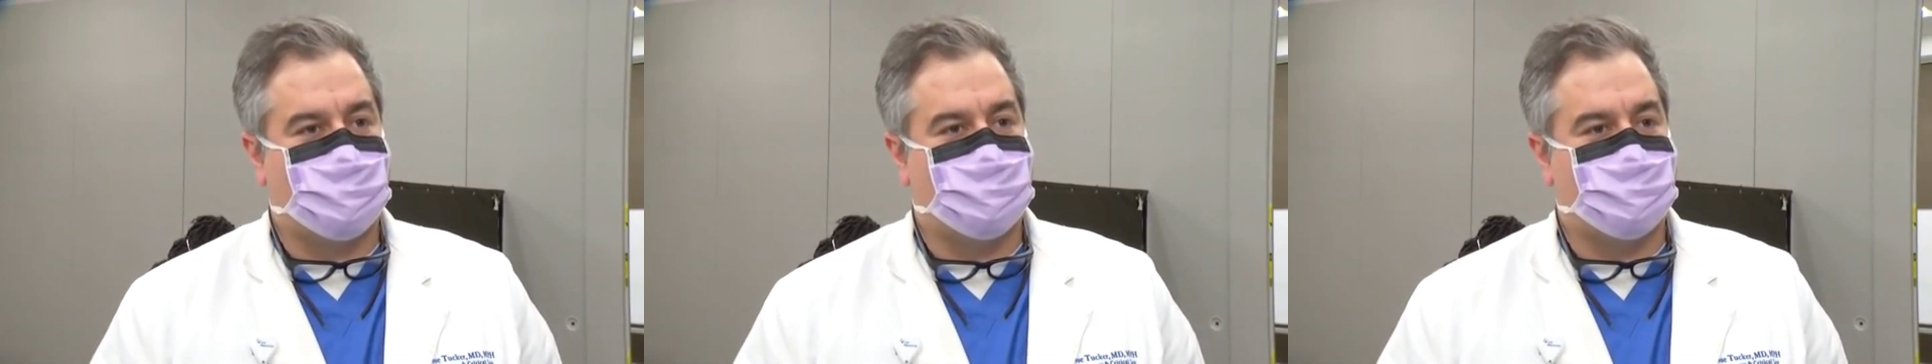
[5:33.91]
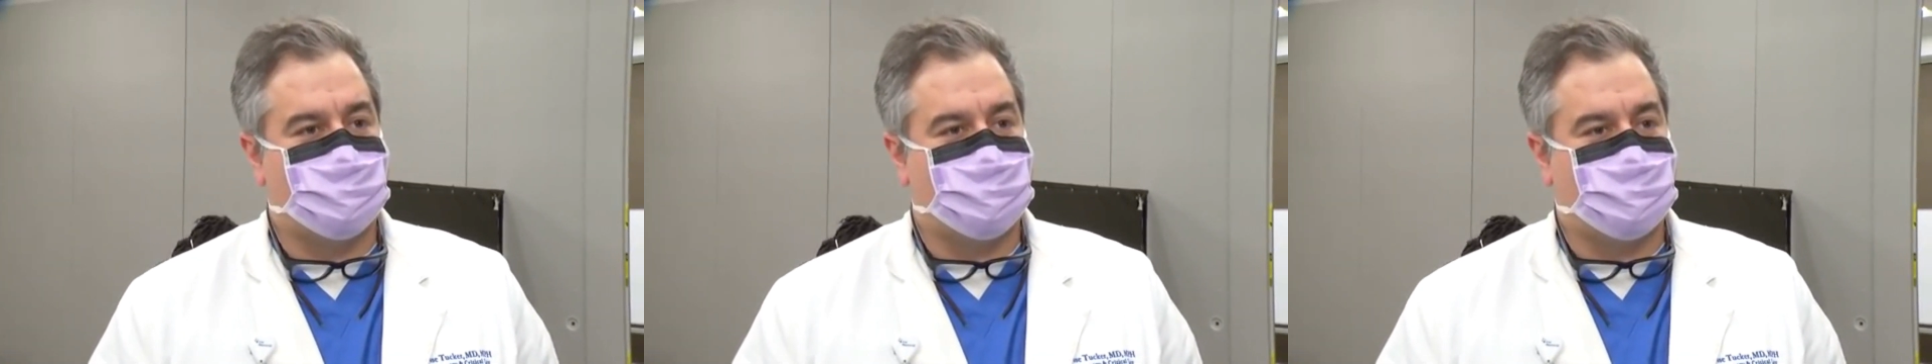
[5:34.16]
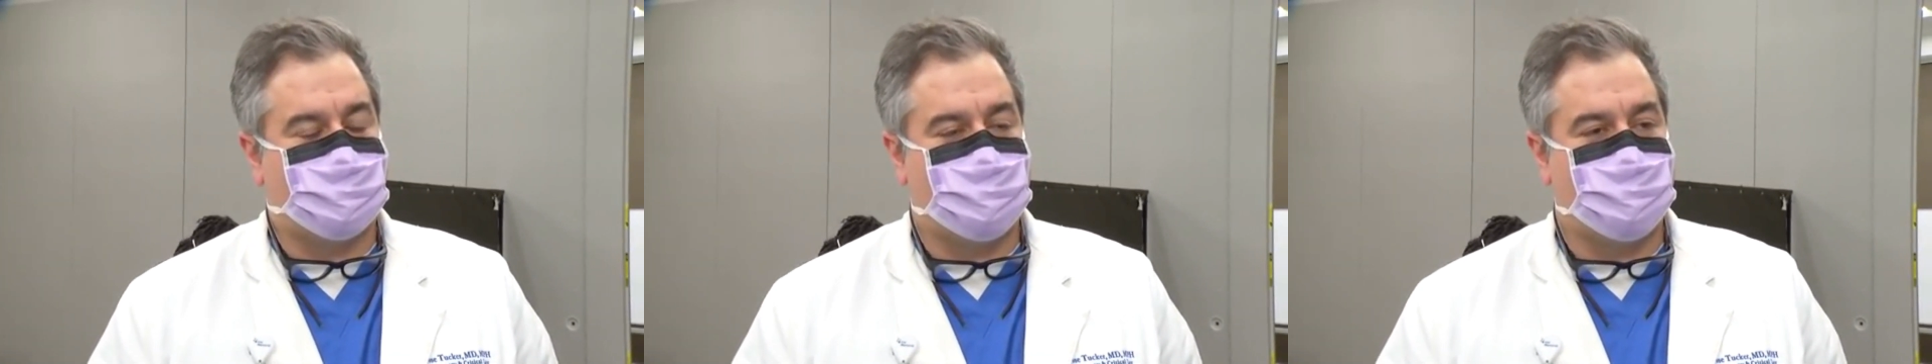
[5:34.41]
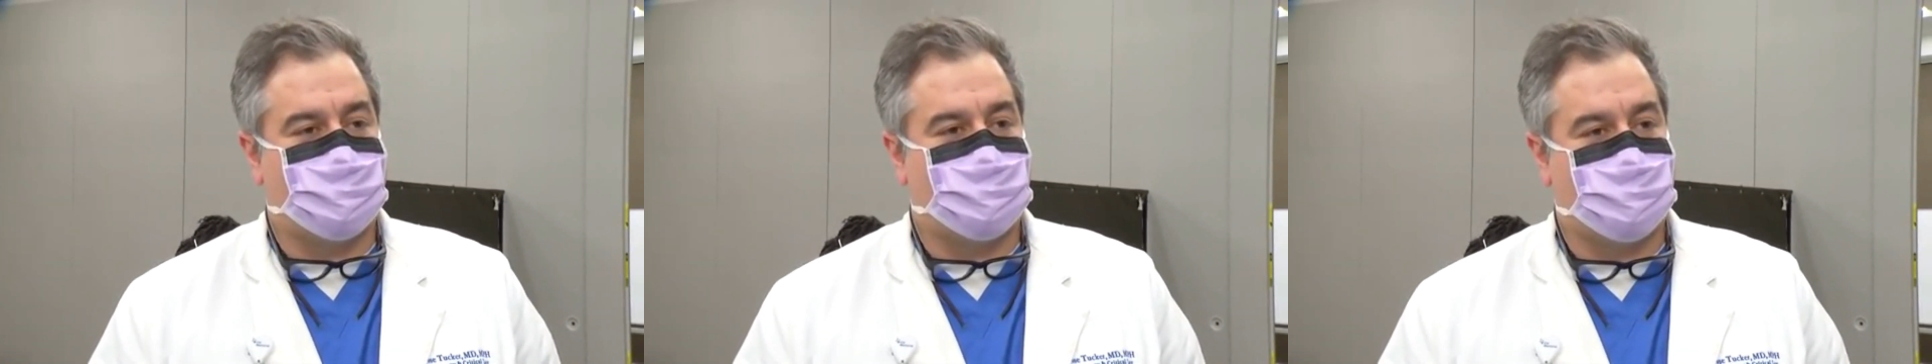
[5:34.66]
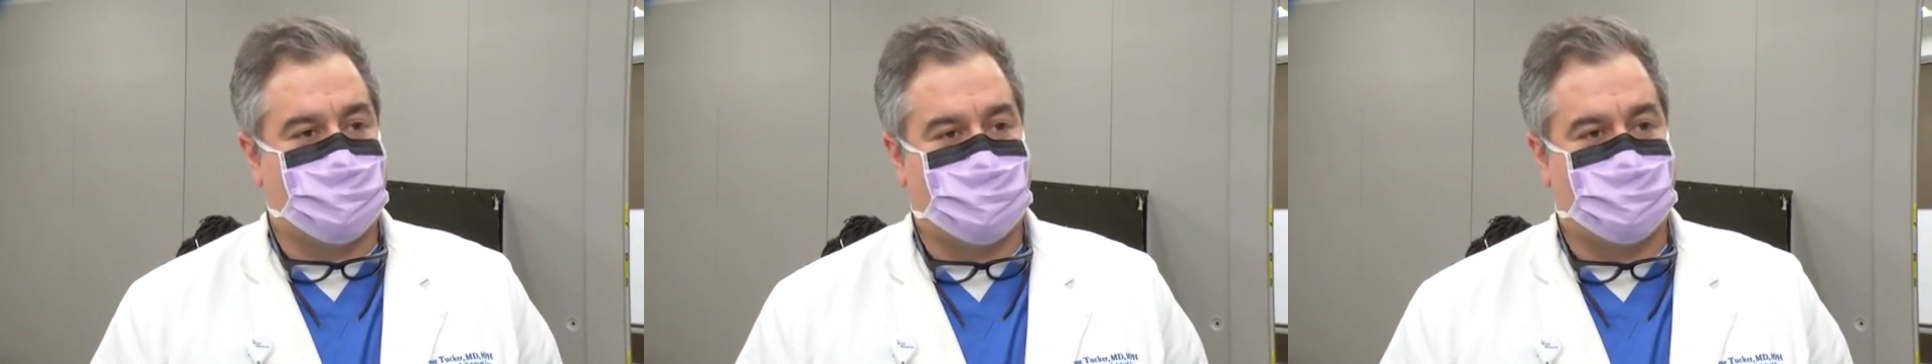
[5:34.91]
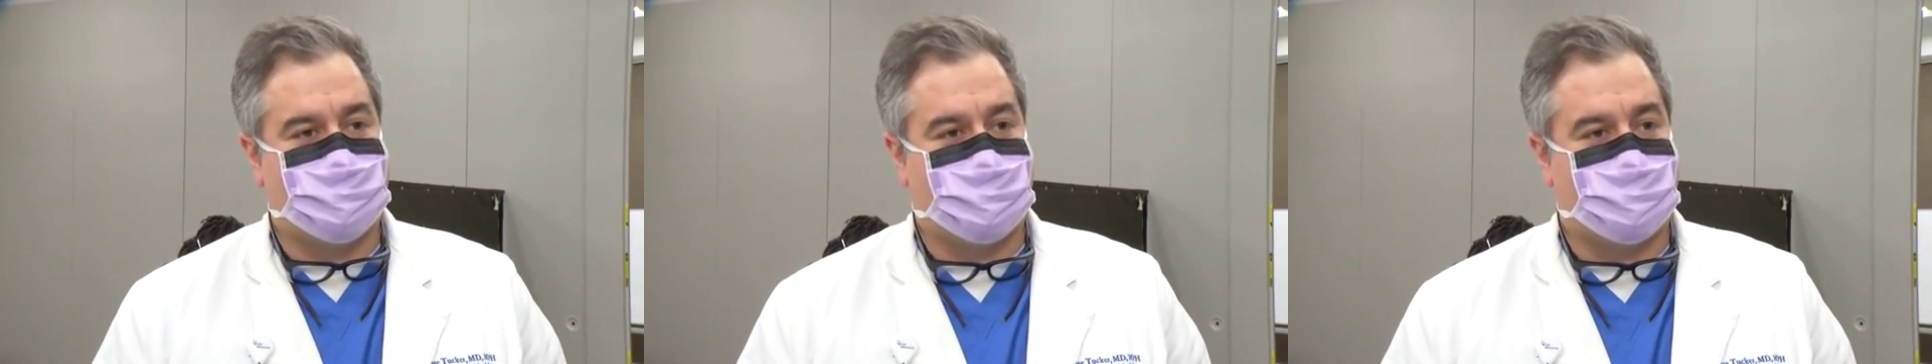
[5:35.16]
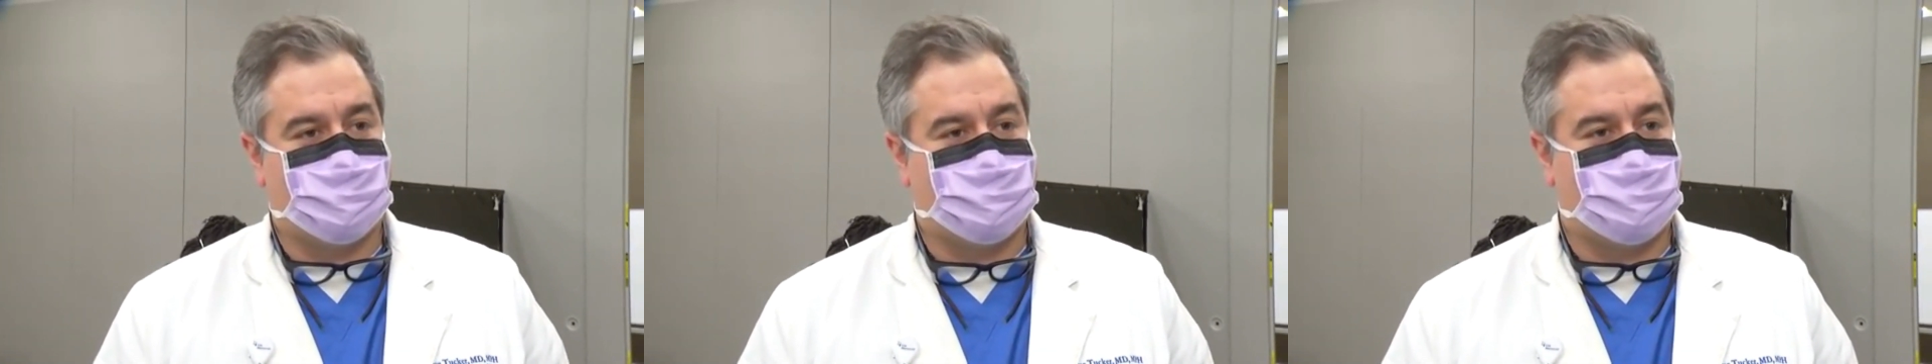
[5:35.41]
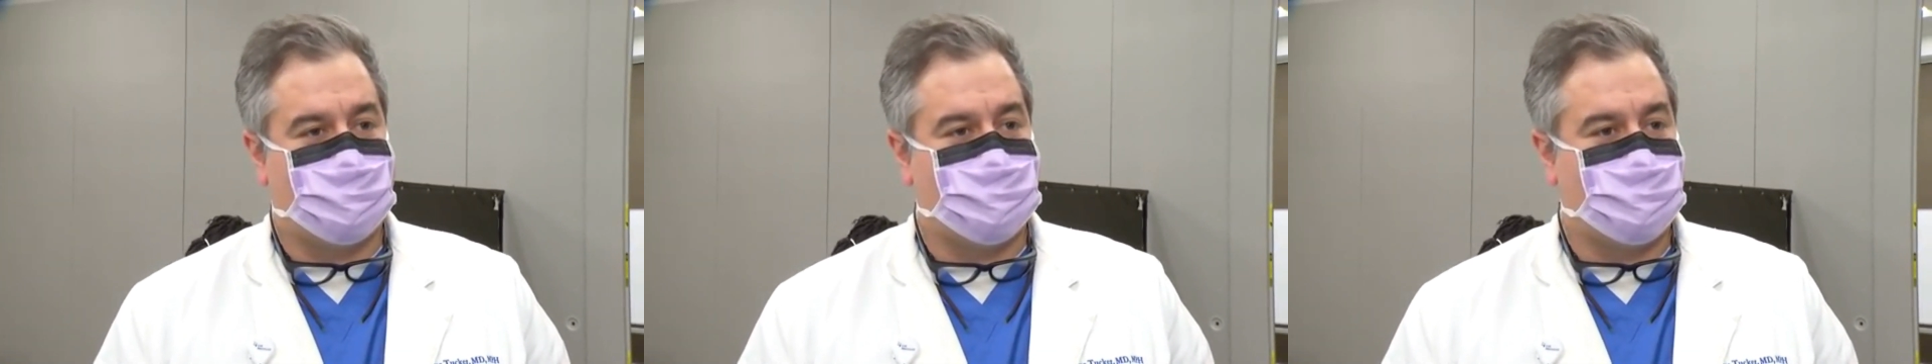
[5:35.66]
Uh, for people who have uh,
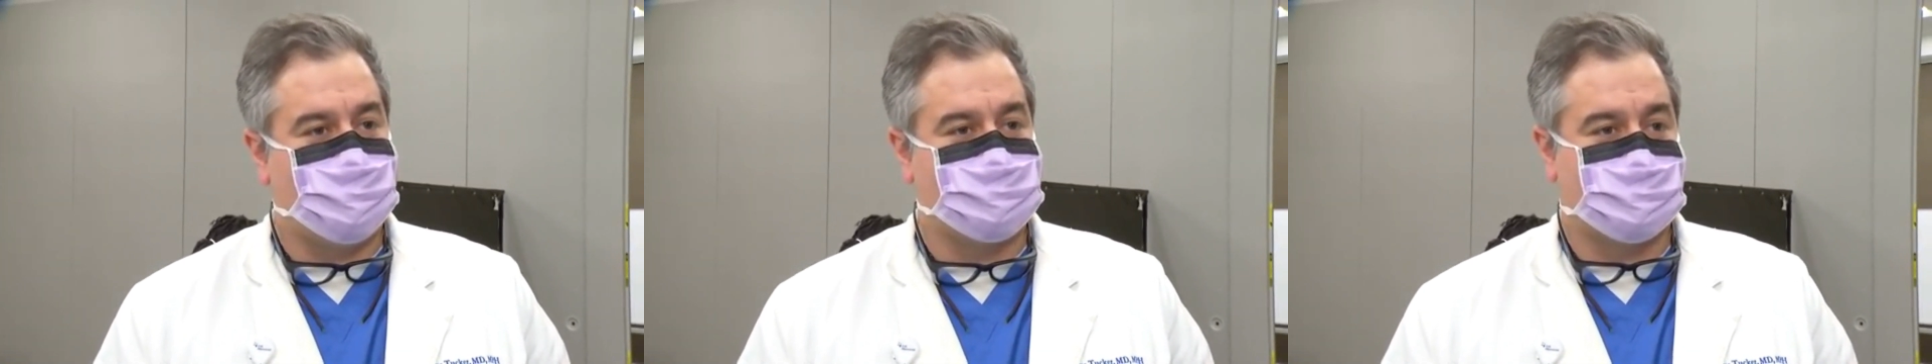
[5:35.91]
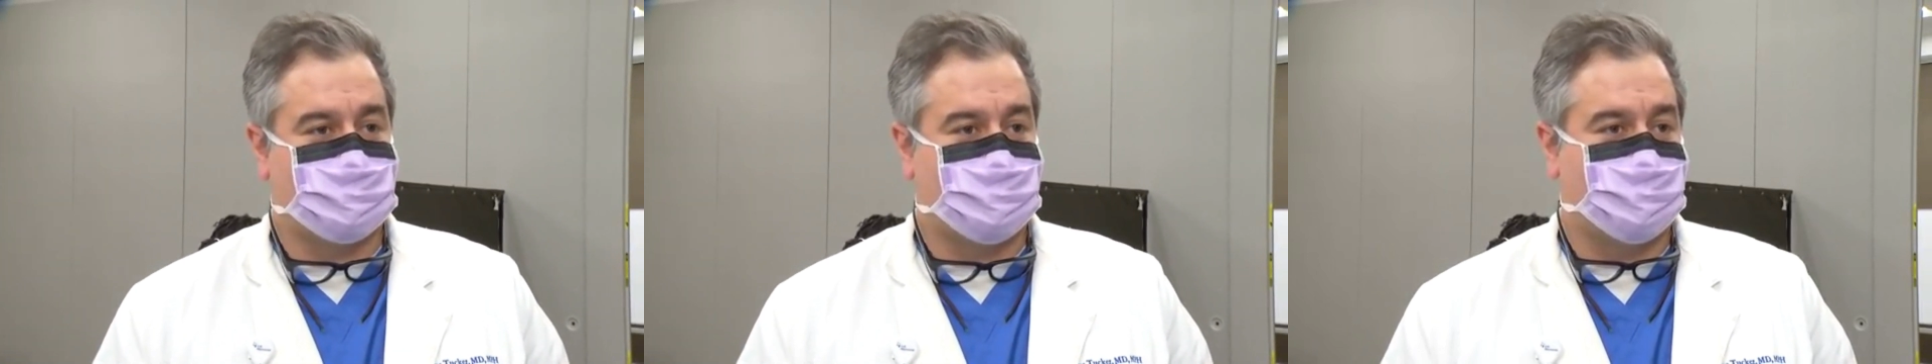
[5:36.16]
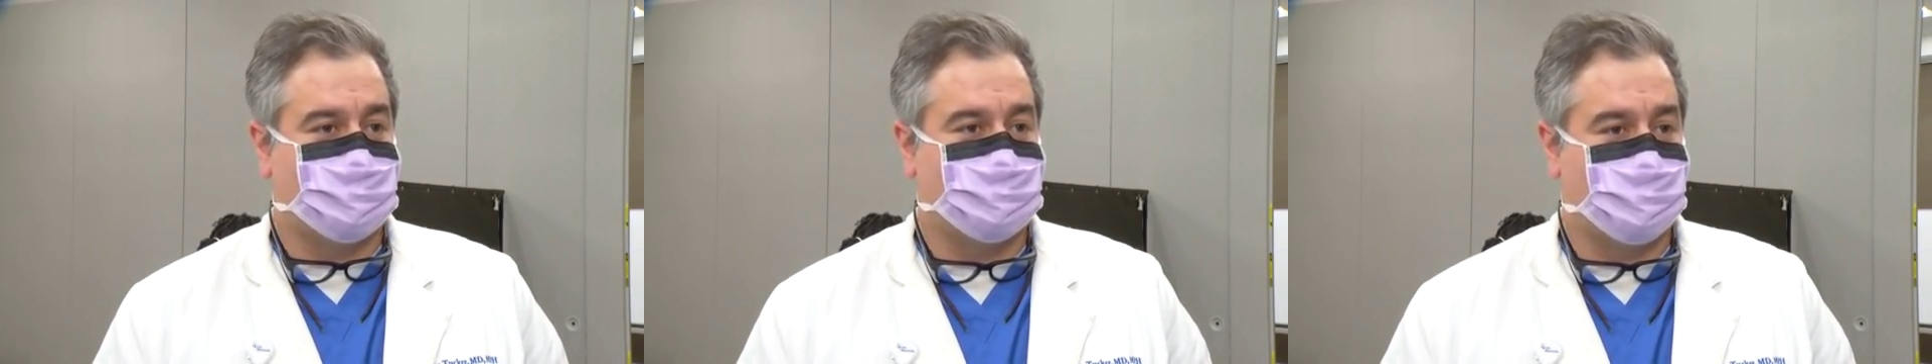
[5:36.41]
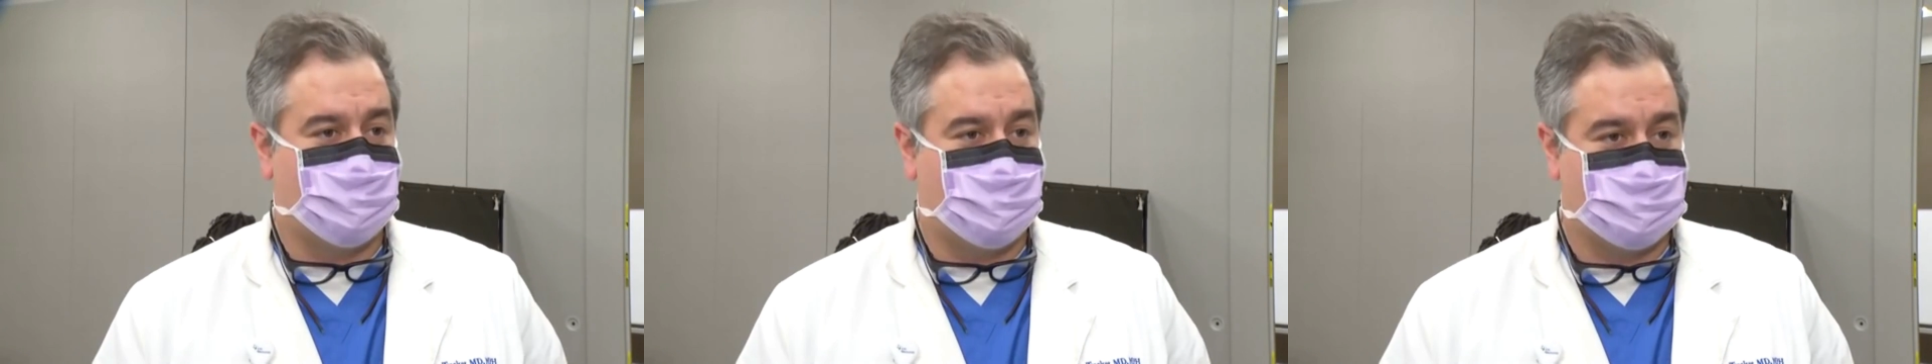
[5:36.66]
diabetes and are on